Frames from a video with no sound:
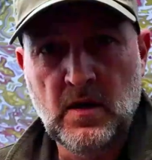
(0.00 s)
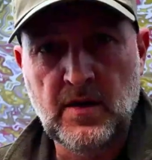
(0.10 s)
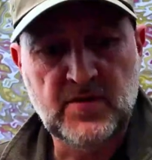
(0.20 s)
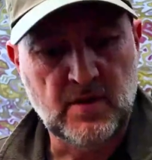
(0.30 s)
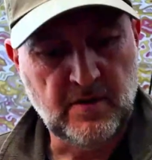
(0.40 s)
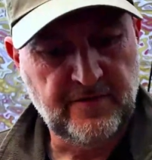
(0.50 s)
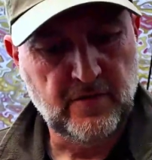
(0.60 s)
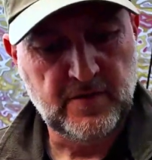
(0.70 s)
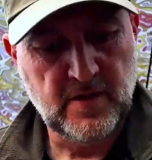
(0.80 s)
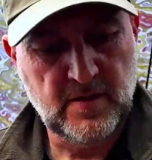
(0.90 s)
I'm so looking
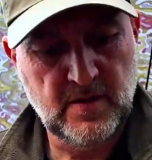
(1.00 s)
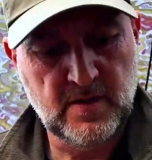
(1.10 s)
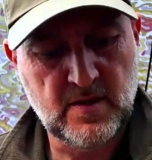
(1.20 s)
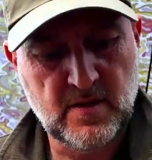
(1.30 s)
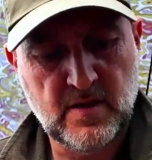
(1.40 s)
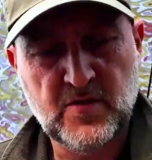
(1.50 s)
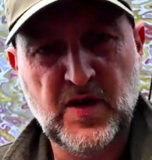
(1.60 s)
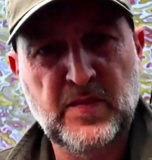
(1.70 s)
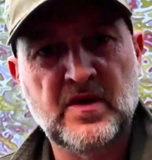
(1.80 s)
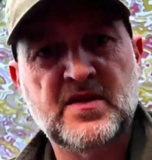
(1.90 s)
forward to this. It's
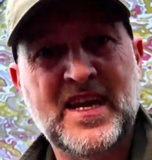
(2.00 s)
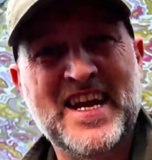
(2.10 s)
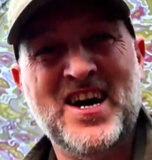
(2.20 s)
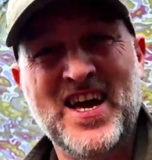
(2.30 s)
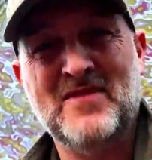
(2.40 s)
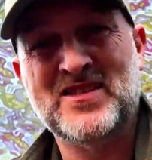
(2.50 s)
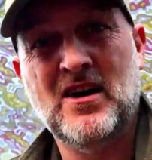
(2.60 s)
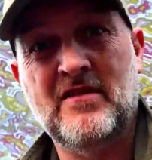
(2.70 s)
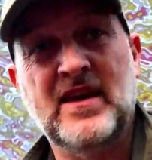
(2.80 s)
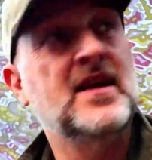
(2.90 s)
20 past 8 and I am
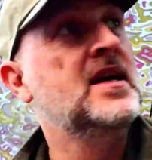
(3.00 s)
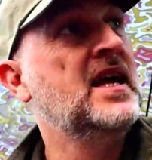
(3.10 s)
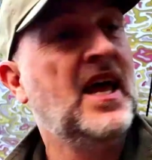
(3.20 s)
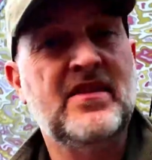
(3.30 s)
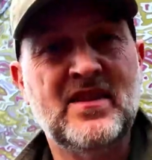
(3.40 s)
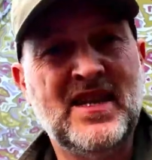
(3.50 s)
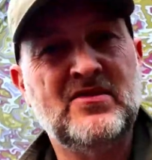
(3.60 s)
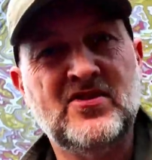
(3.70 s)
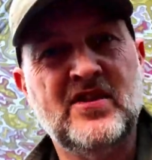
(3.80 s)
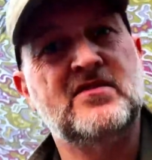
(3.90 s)
starving. The
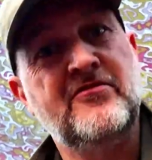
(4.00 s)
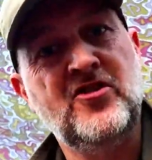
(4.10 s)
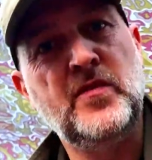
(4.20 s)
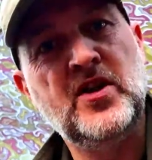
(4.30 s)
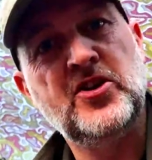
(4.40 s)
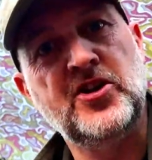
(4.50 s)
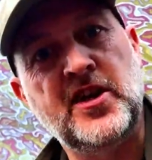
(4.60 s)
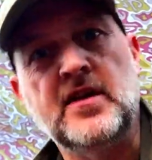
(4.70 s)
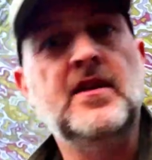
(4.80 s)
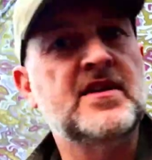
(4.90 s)
downsides to filming and
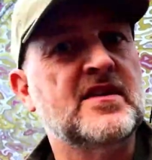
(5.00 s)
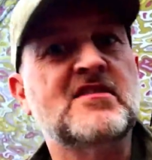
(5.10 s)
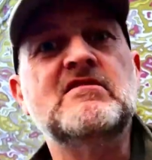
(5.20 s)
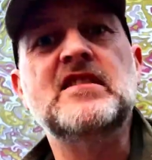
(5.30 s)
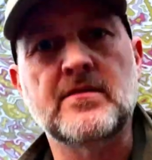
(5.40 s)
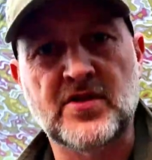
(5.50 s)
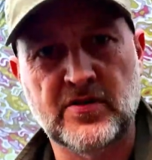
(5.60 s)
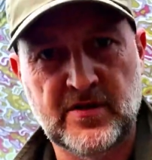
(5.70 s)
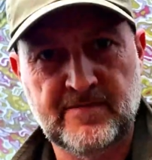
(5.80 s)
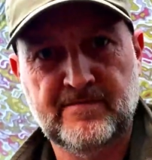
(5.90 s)
cooking, it takes 3 times
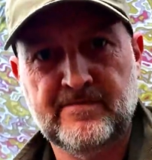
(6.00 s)
longer.